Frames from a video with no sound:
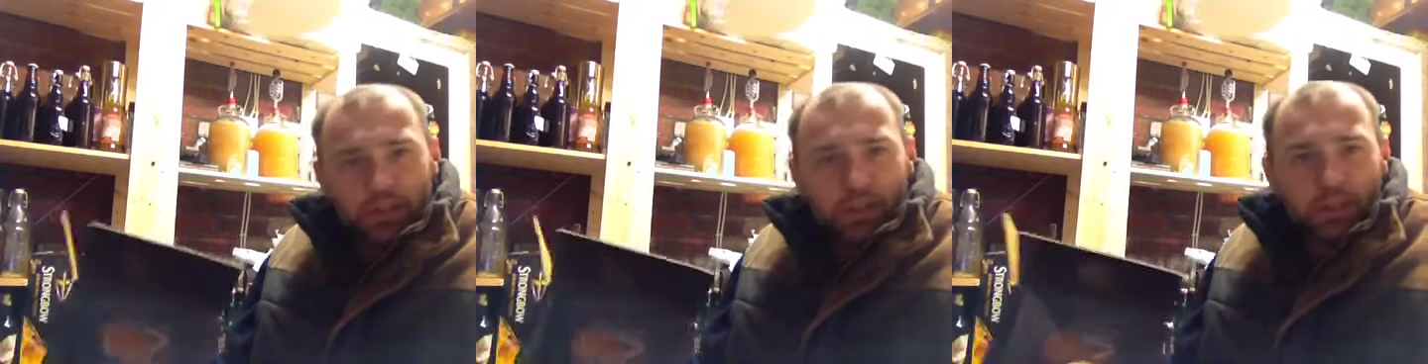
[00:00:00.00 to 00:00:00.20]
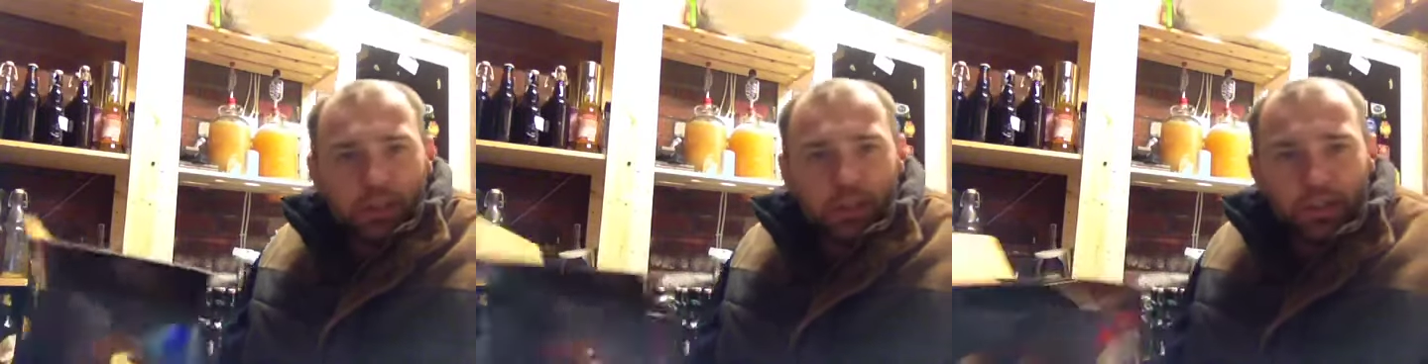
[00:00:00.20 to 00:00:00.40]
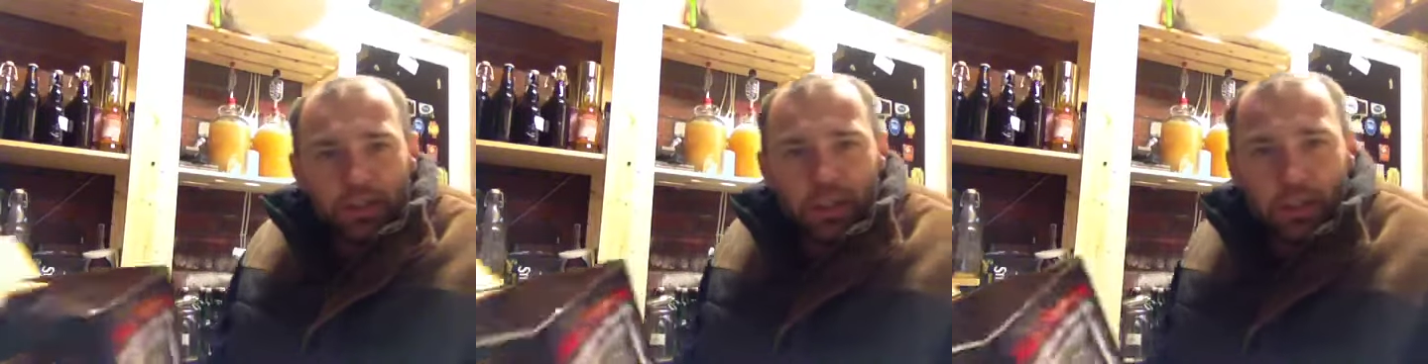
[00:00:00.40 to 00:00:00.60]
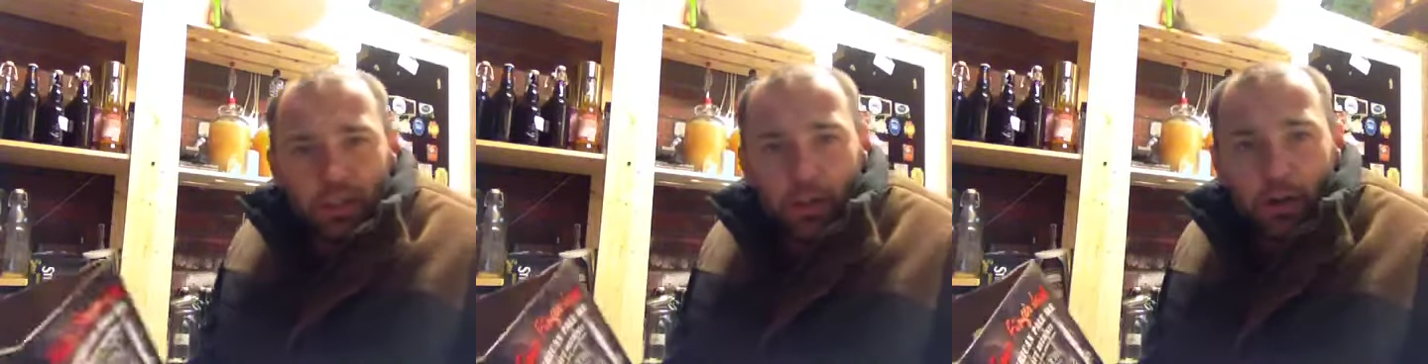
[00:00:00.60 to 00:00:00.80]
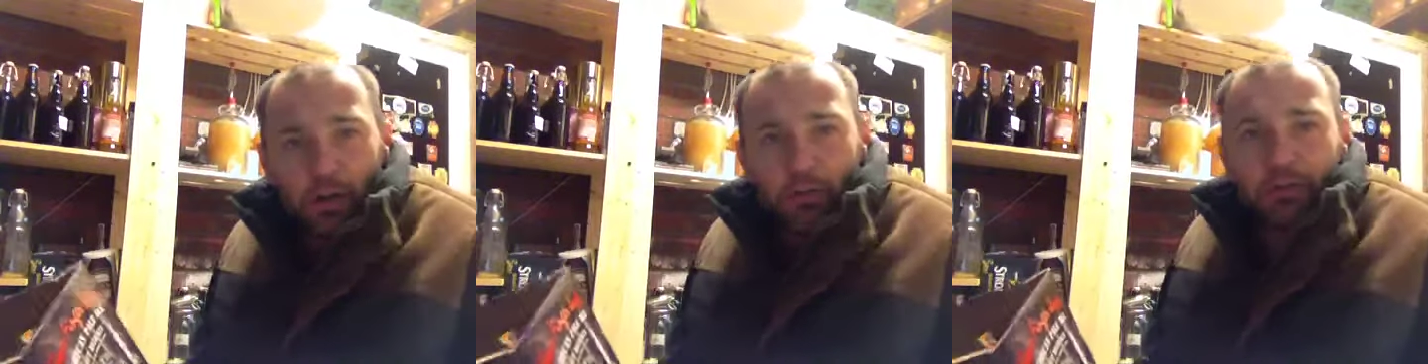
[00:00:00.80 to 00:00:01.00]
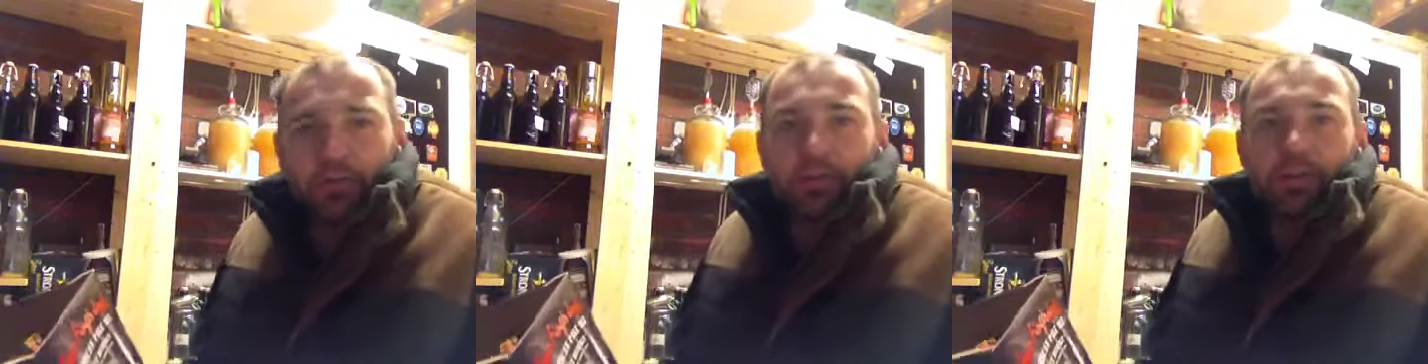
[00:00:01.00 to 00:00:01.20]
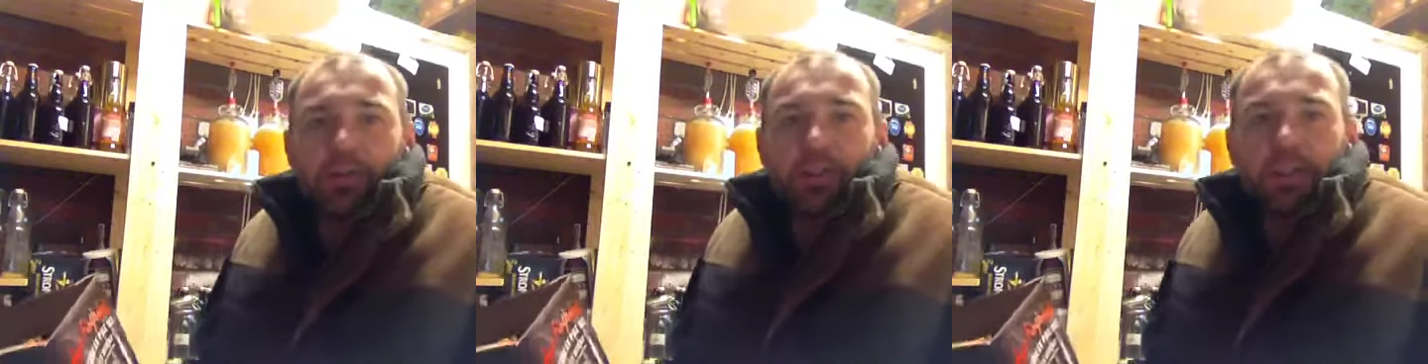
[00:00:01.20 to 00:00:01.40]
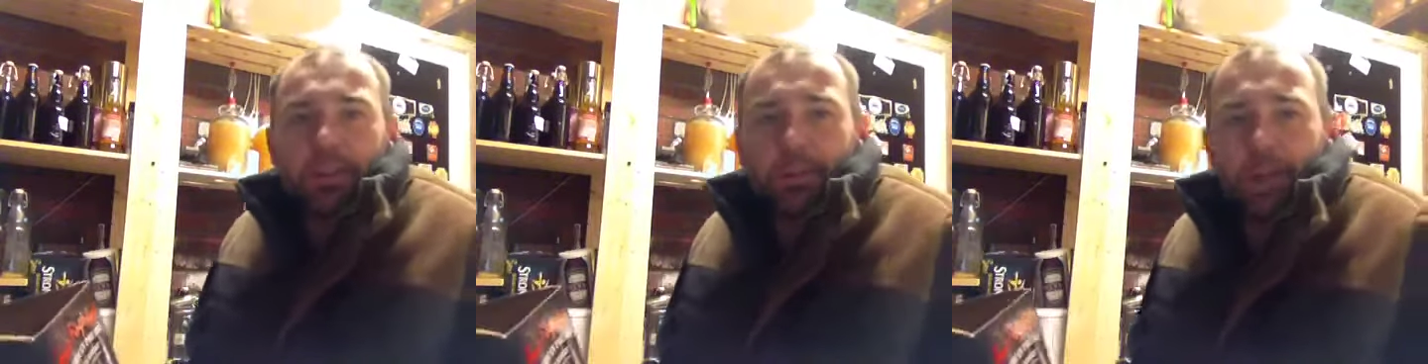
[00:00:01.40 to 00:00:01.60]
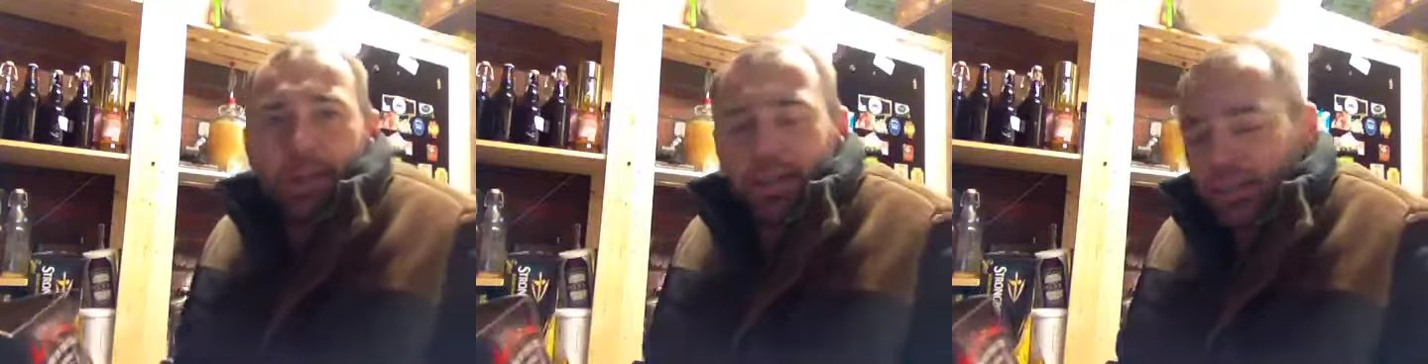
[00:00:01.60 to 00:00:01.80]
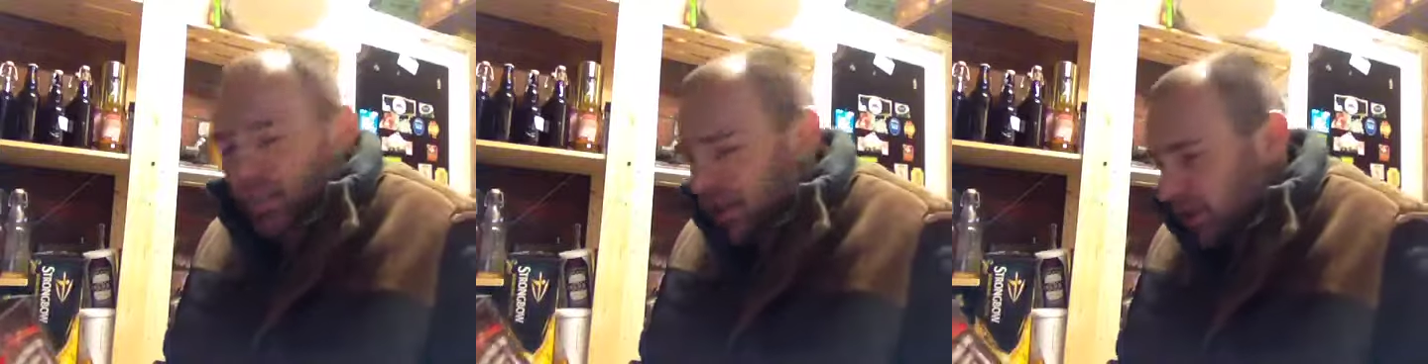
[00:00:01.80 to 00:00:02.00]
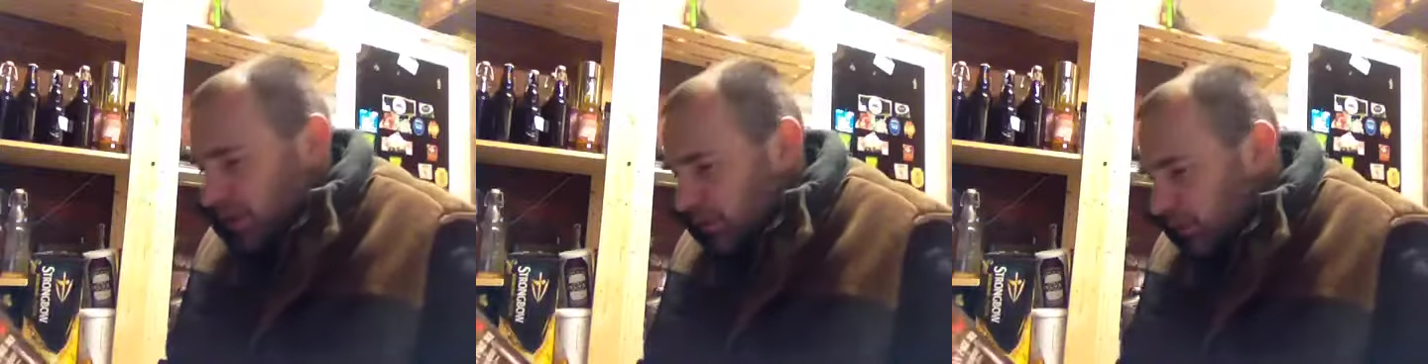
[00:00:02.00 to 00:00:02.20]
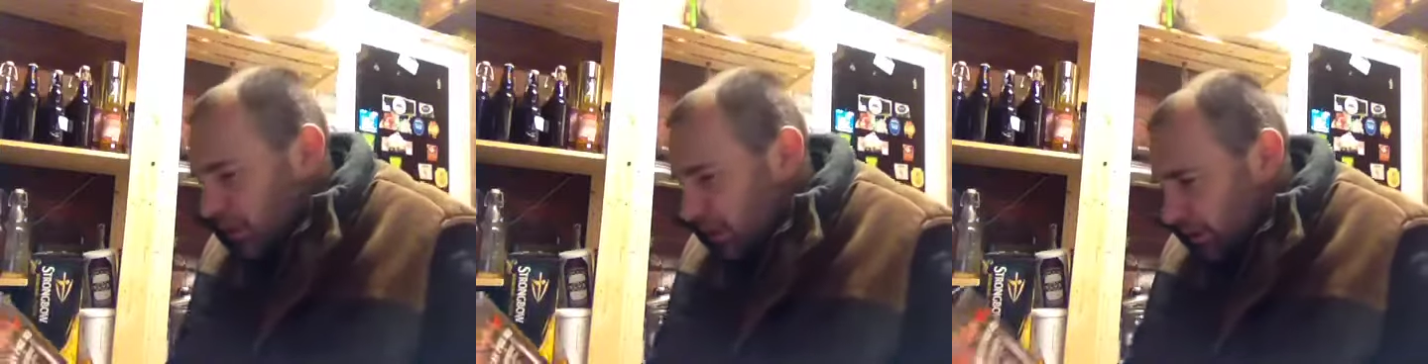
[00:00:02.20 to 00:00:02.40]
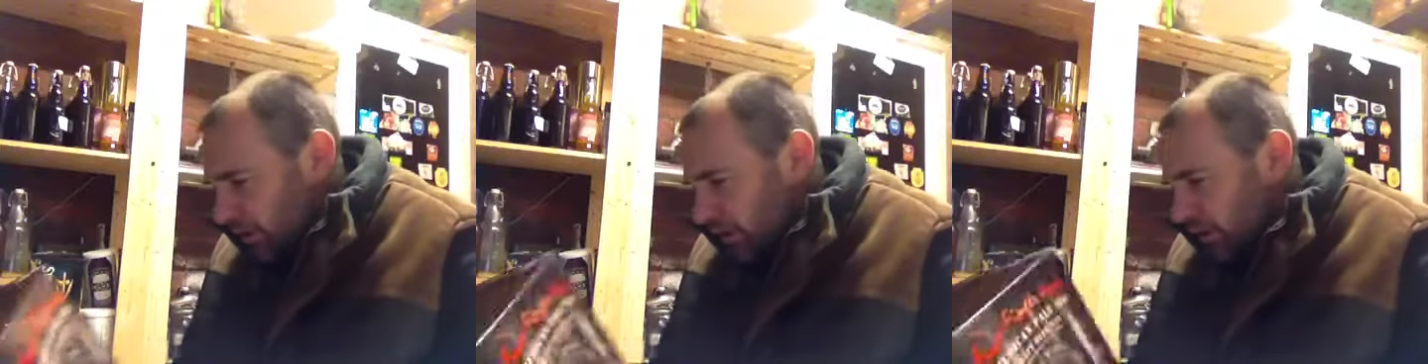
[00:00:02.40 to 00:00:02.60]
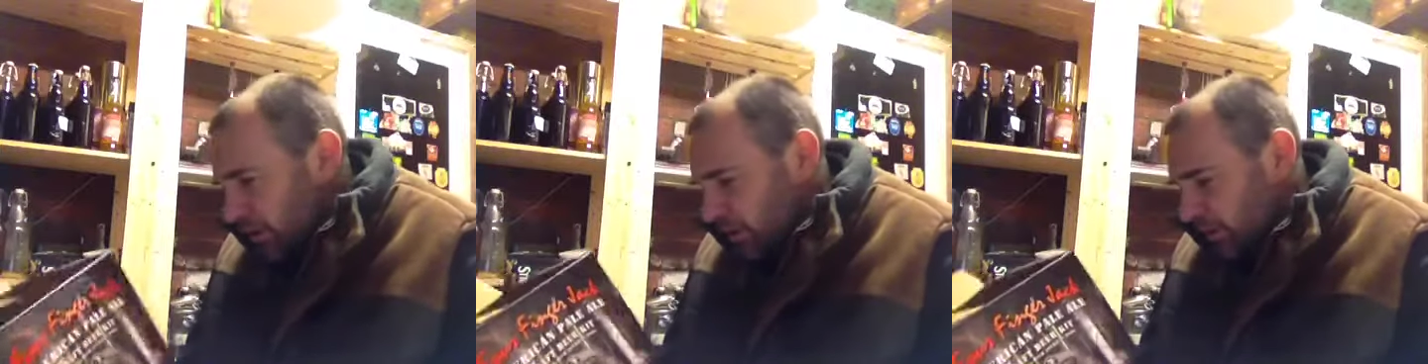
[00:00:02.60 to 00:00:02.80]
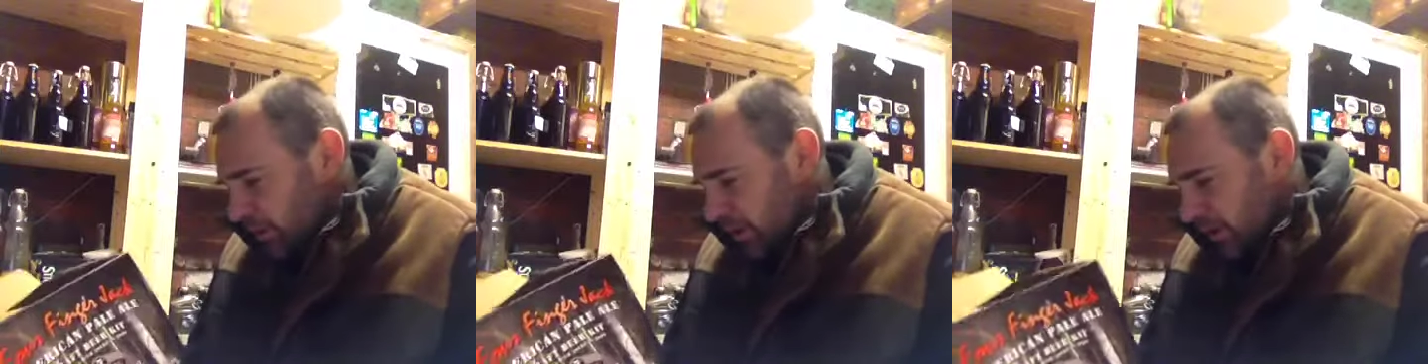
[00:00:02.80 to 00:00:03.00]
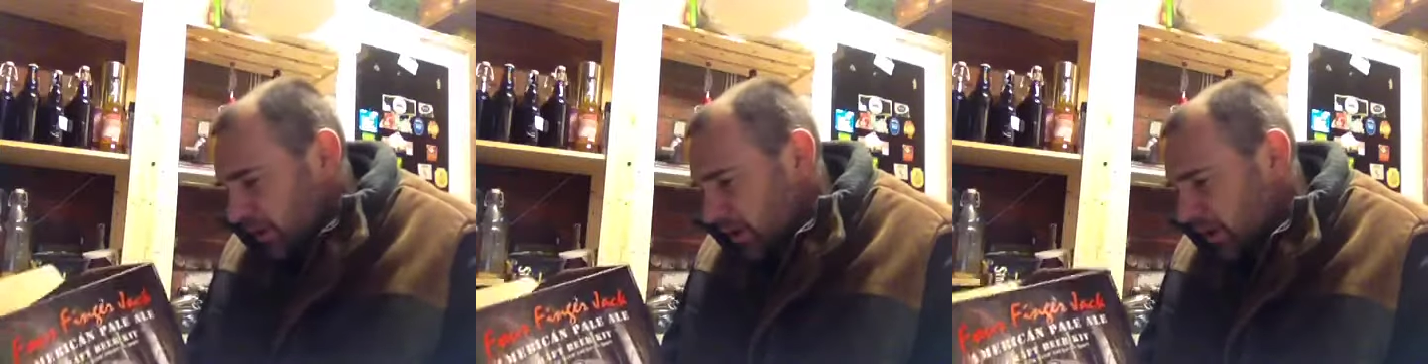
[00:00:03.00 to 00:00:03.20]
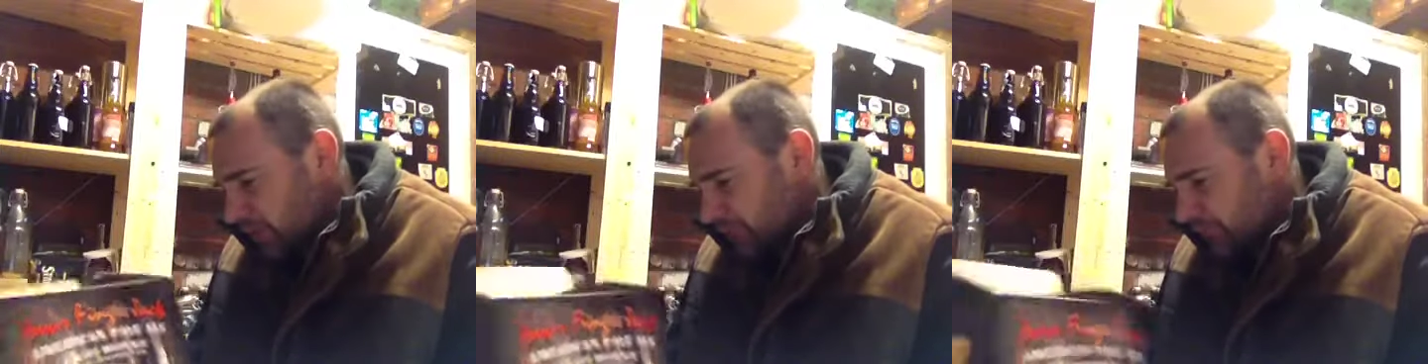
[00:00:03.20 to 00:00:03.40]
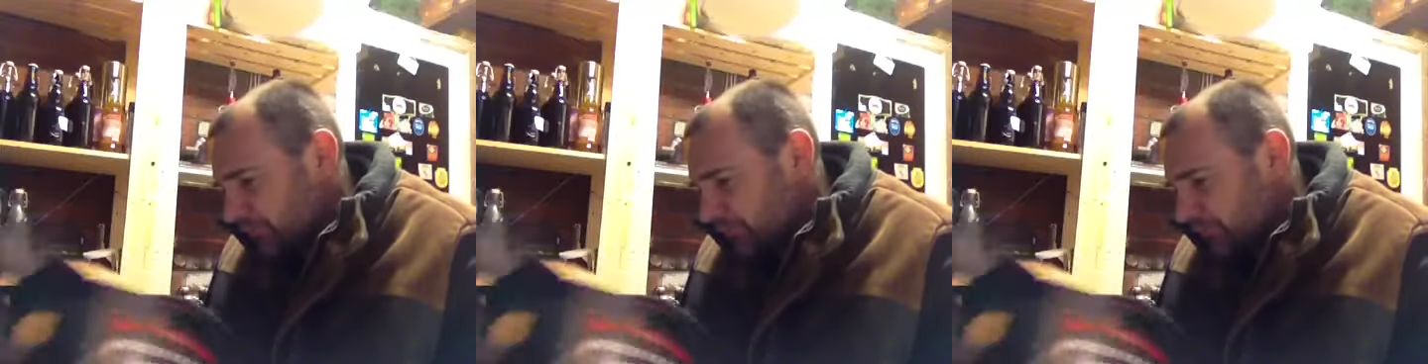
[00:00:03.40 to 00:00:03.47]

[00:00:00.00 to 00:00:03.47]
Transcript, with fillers: oh, as in the hops are in the tea bags, quite large tea bags.